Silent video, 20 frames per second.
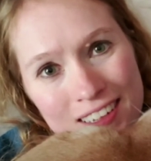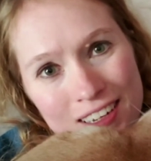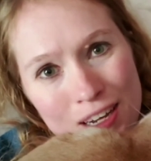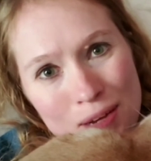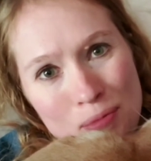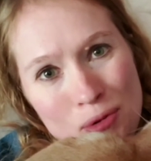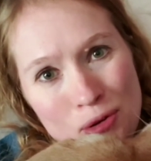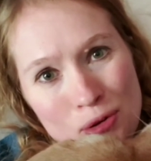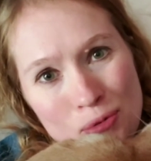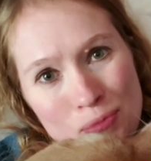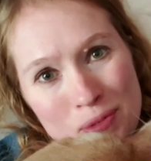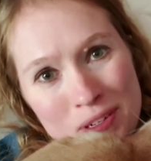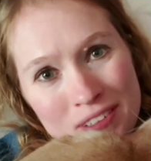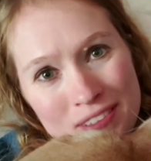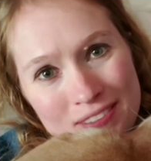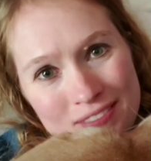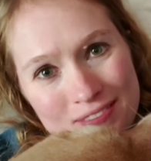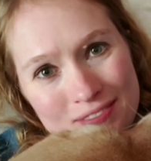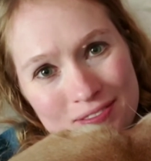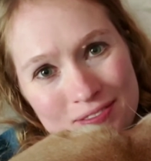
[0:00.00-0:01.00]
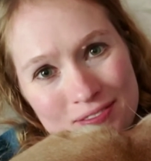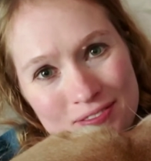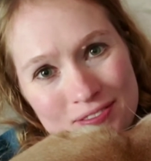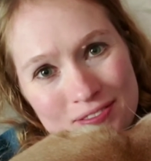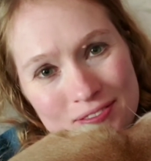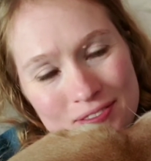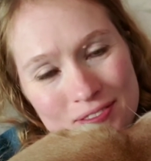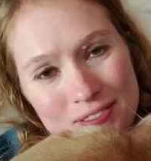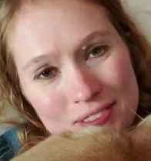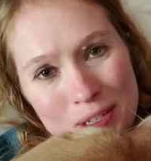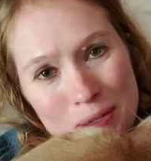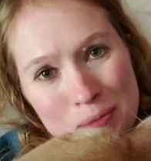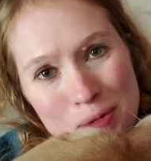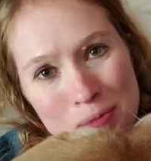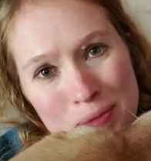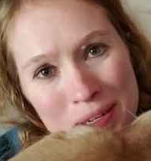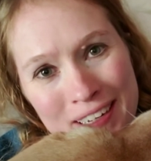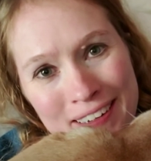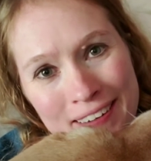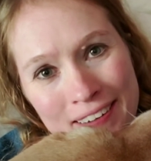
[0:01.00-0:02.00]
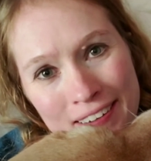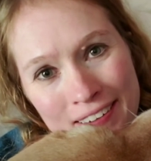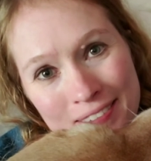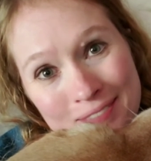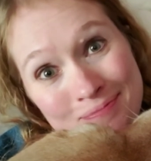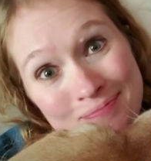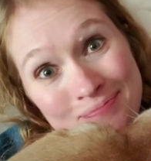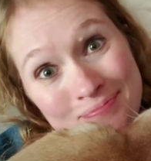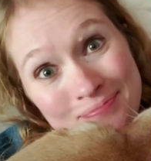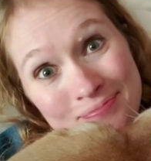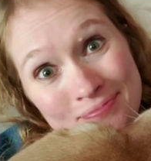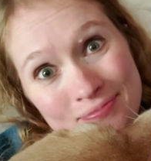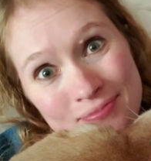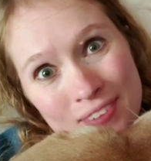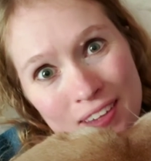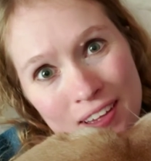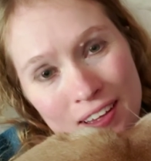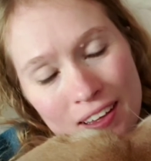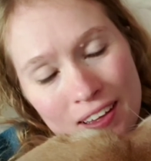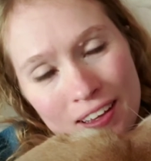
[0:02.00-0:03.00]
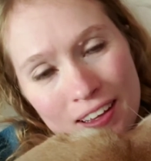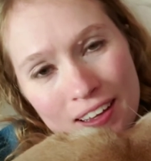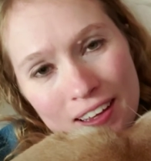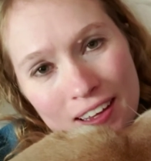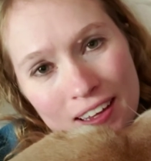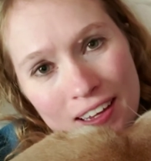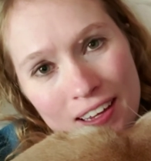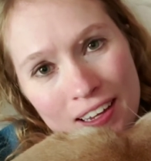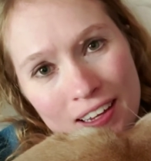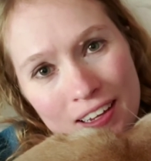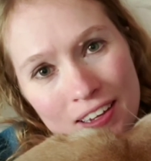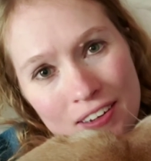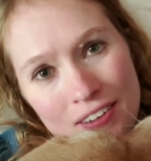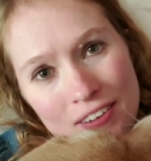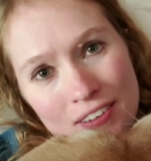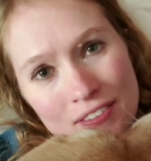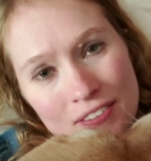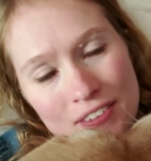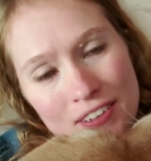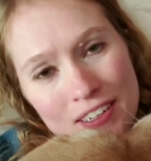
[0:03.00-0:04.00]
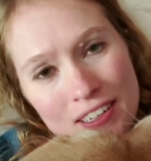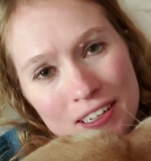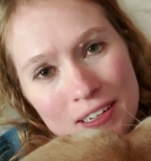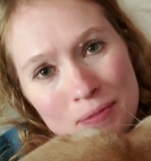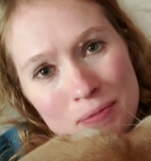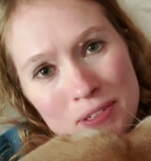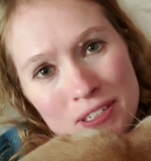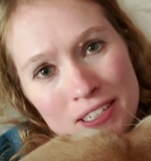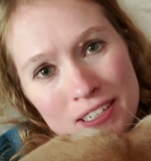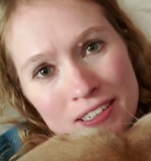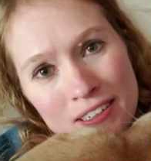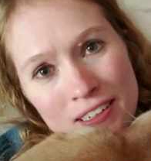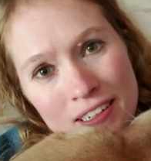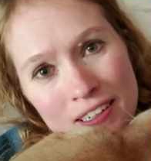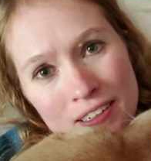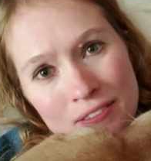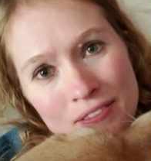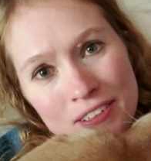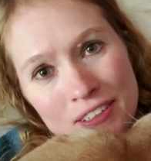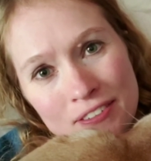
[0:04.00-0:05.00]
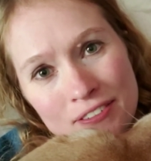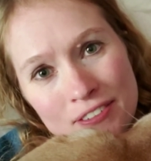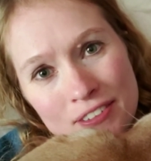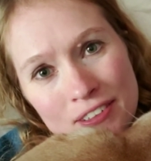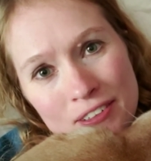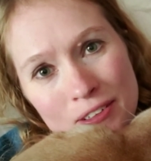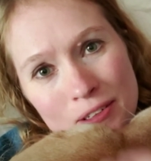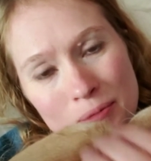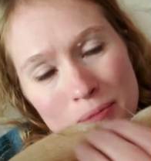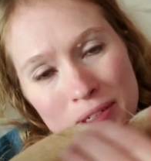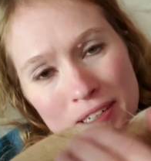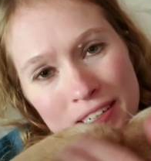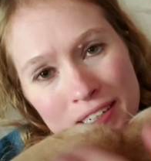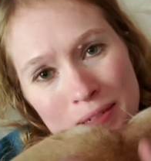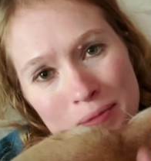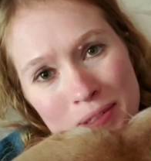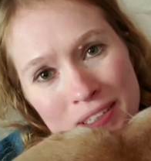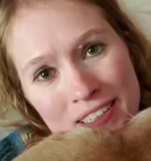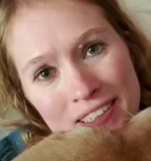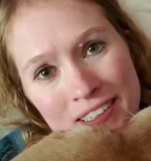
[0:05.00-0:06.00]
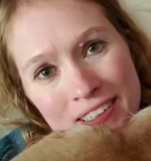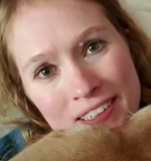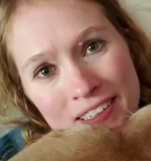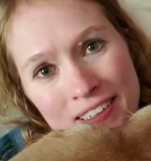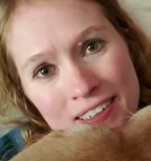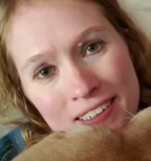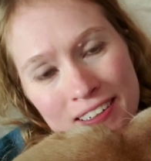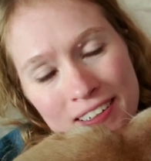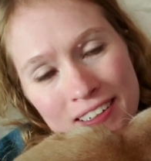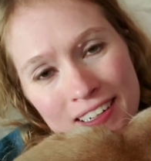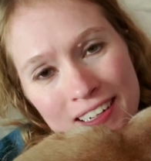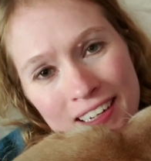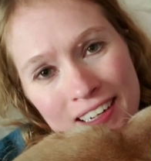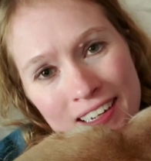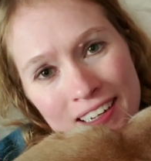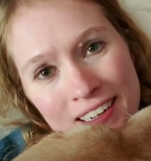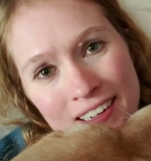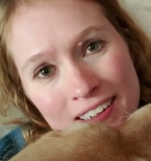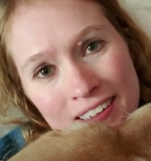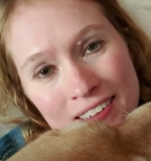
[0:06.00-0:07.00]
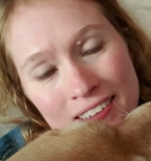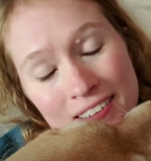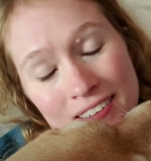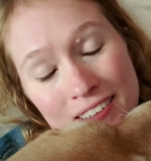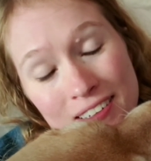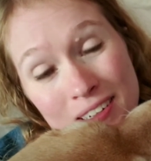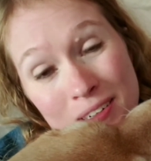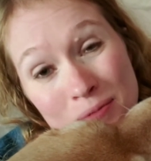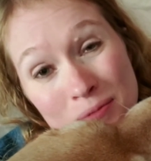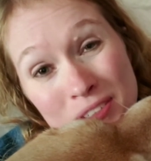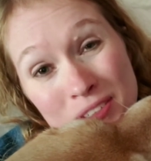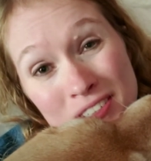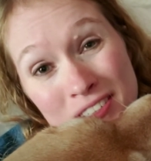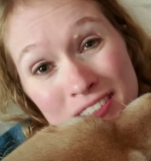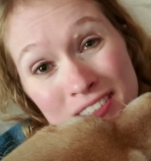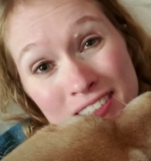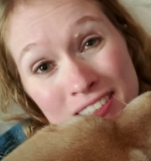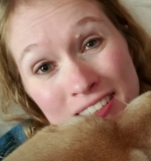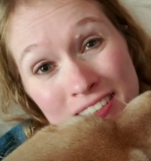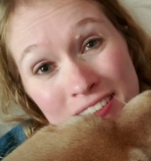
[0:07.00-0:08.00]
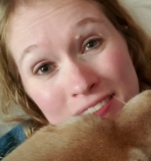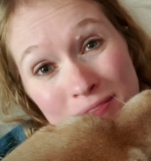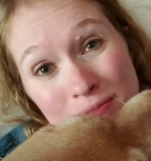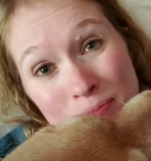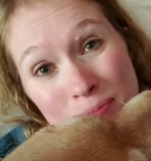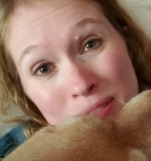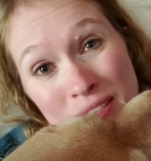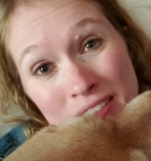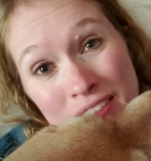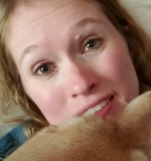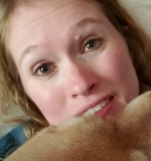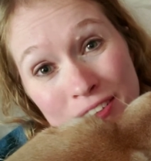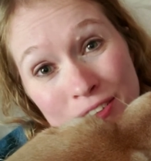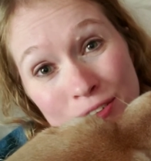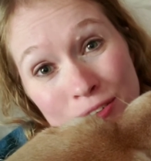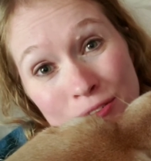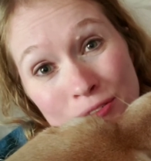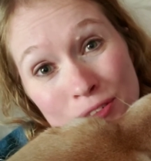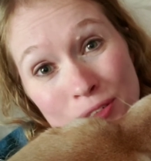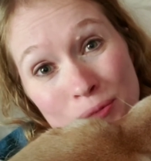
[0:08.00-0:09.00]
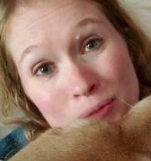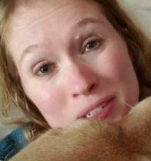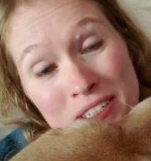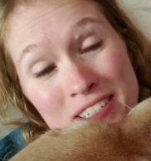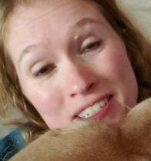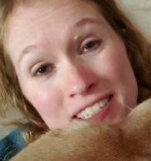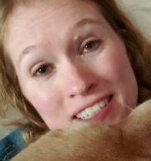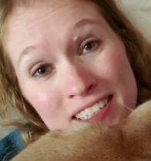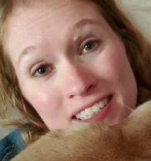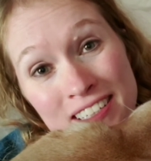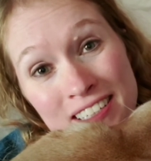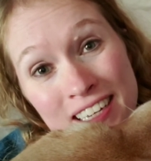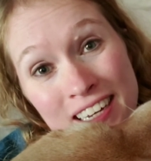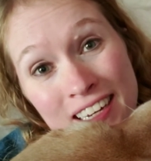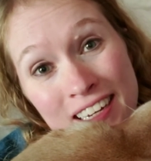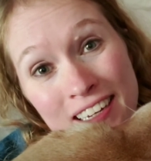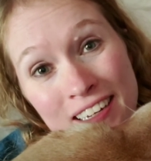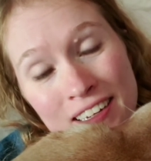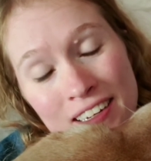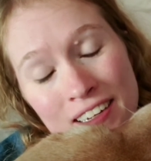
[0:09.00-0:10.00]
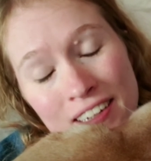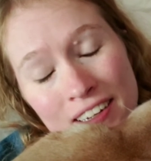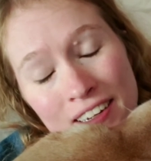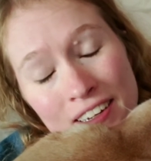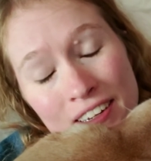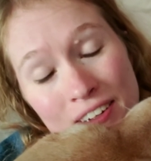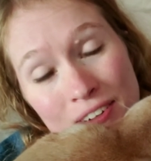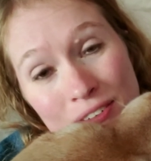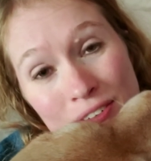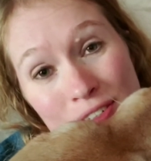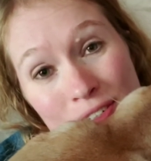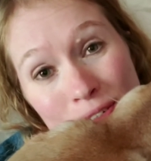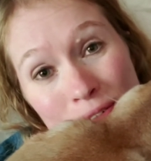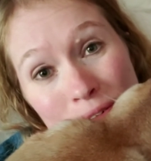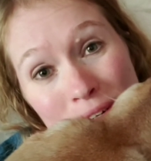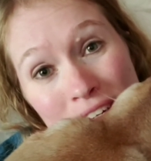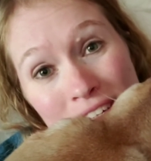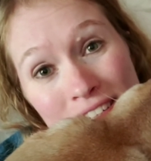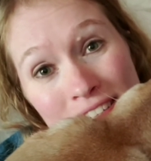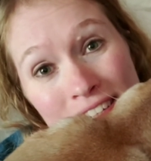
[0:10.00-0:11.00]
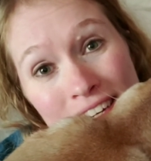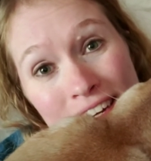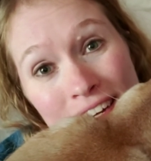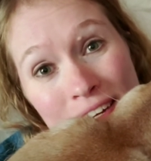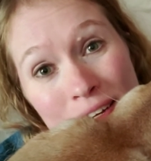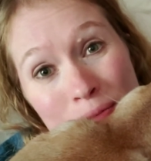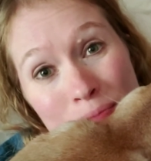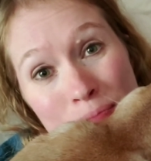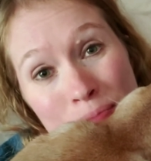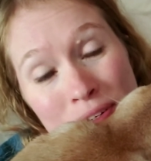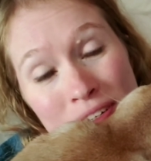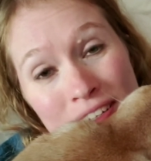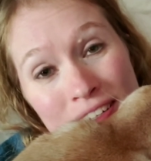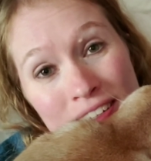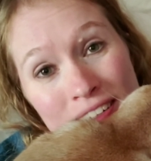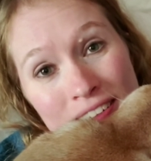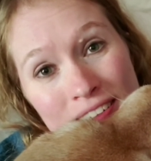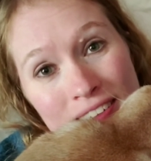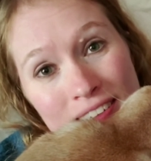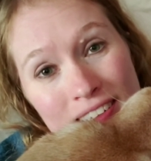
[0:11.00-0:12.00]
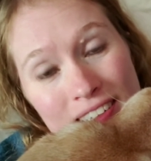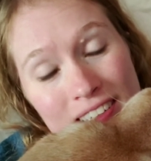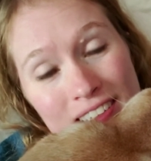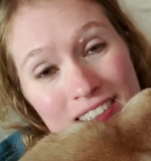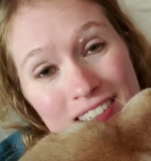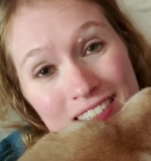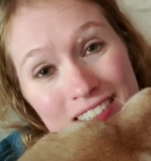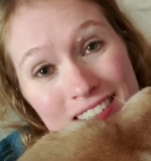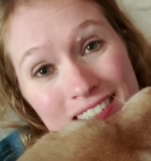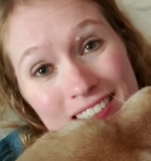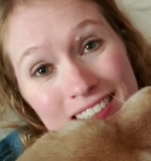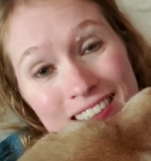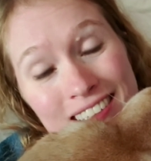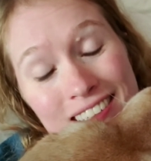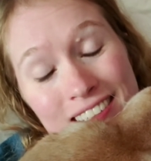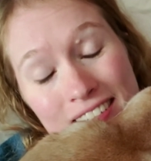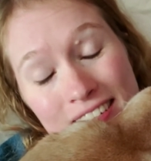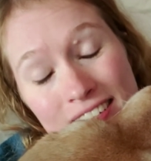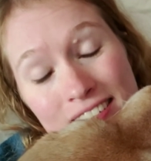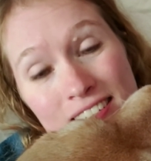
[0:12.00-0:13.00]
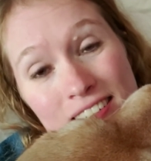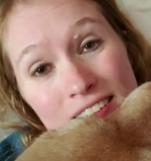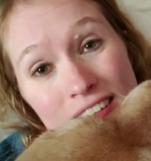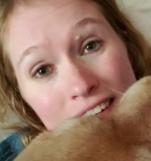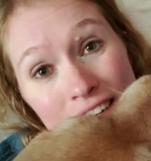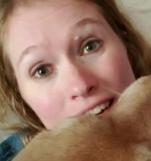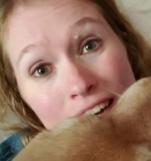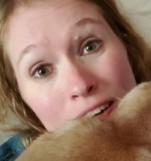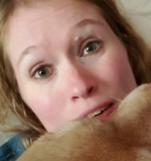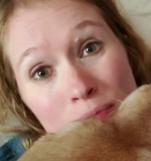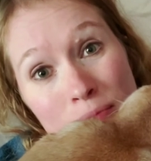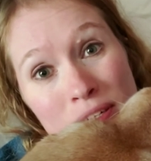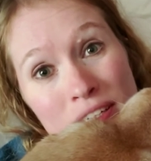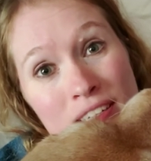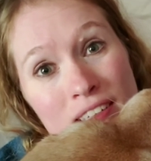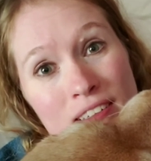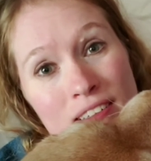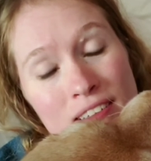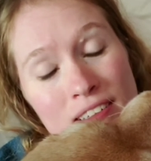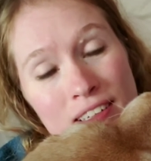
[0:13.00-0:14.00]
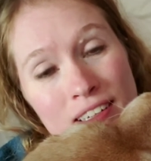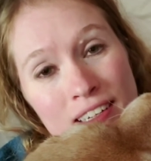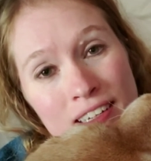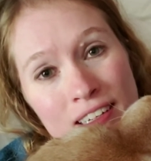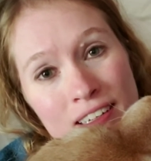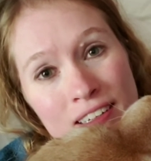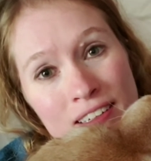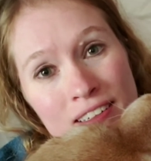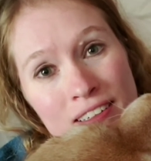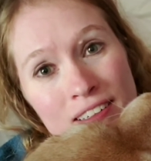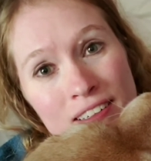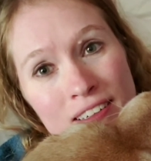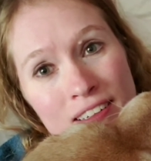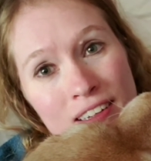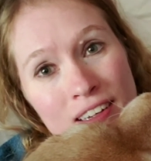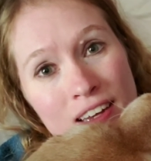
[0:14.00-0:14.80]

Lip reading: I'm home. I'm in bed. I have emptied and refilled my Amica, and I'm just gonna be here for the rest of the day. It was a great day, but it takes a lot out of me. And